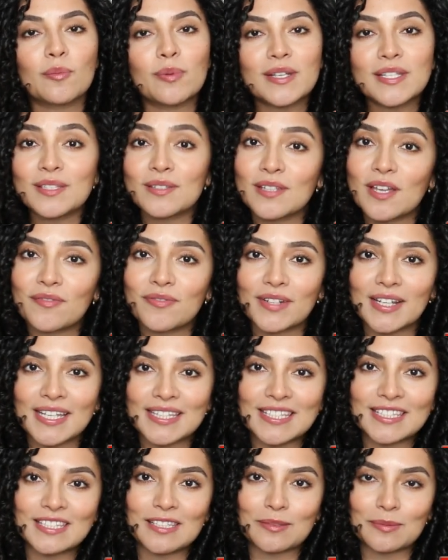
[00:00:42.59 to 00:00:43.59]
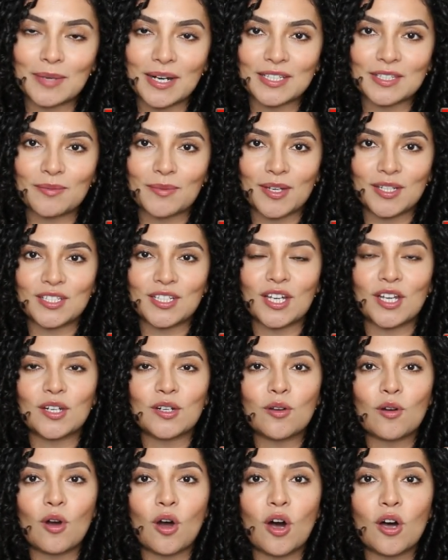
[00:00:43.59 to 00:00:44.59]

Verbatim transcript: please do not forget to subscribe to my channel.